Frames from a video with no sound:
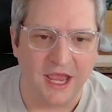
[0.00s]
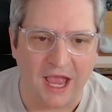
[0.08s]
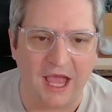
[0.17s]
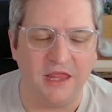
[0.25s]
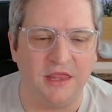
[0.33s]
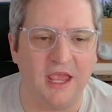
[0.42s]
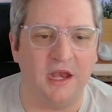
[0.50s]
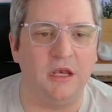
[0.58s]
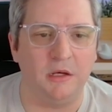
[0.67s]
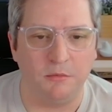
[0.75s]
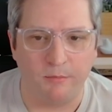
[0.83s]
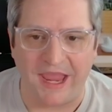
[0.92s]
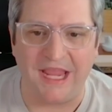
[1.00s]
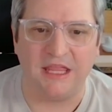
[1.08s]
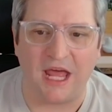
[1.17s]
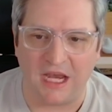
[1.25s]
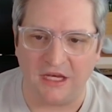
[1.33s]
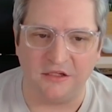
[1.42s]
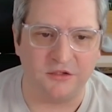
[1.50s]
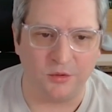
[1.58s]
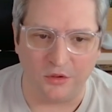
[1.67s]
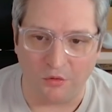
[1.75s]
and then bake that into an